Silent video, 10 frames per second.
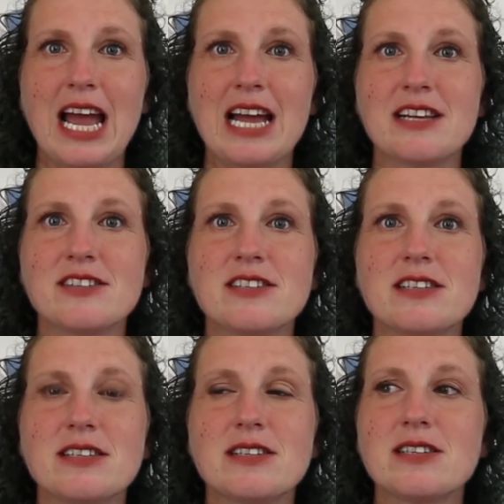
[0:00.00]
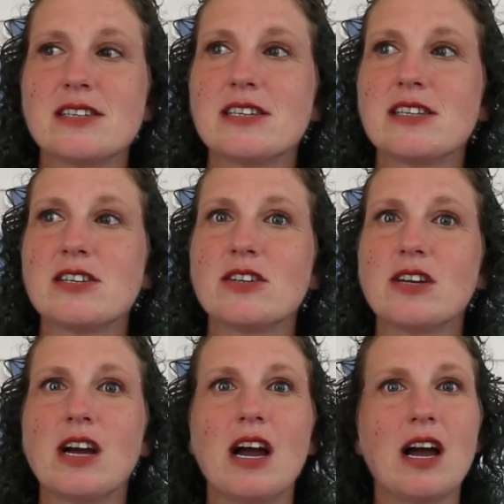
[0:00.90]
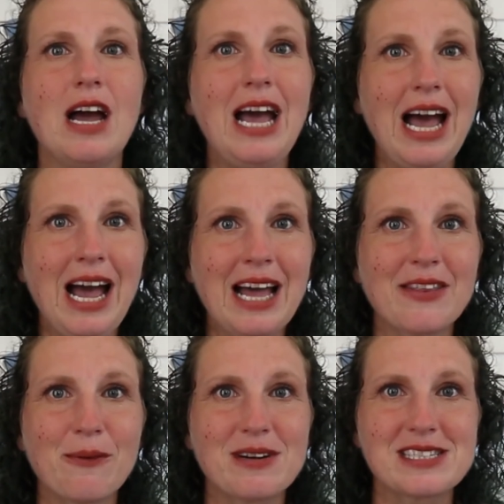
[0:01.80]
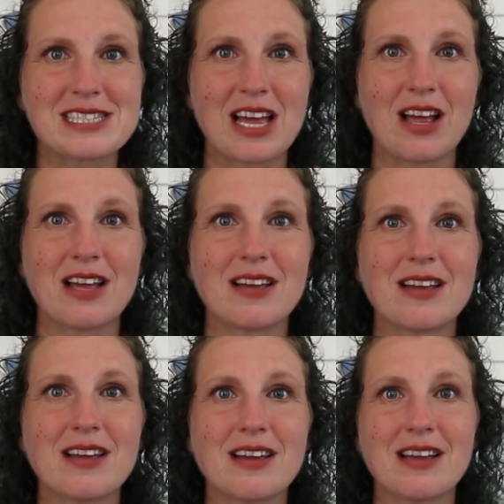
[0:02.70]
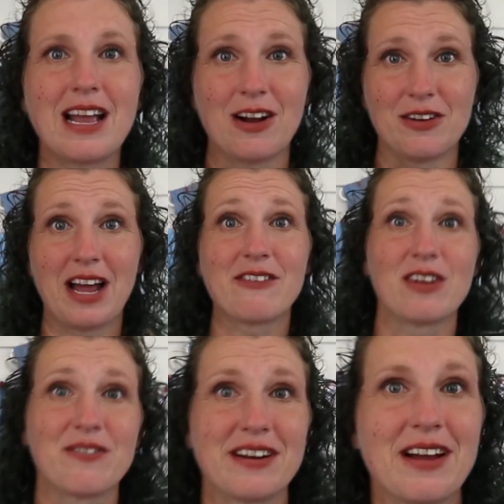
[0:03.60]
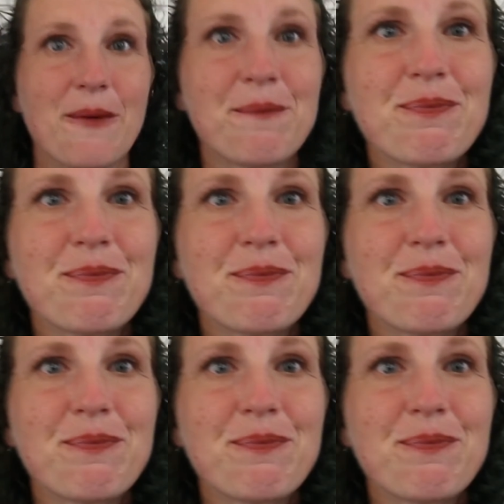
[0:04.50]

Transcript: and... hang on, I've got to find out.